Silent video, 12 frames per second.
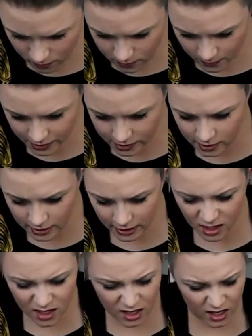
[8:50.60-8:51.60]

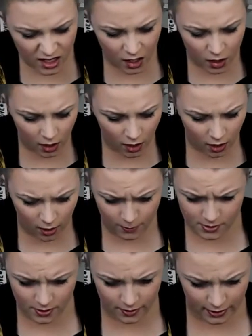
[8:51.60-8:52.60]
Especially like little
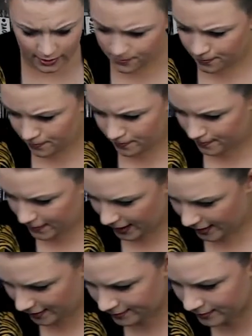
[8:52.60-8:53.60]
arms on these
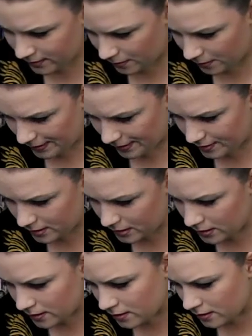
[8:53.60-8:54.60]
men, they're a bit
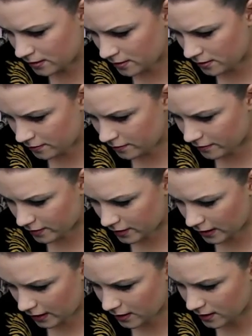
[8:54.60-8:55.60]

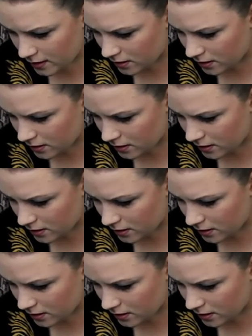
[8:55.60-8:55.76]
funny.